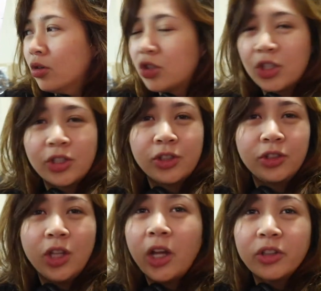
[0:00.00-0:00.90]
just
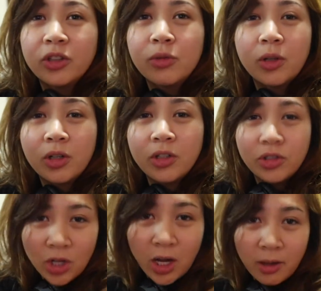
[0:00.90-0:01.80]
not do a
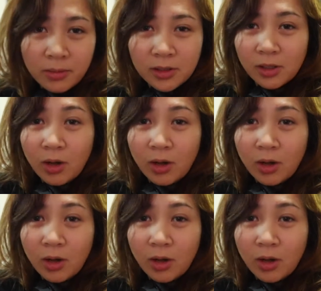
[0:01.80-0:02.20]
good job. So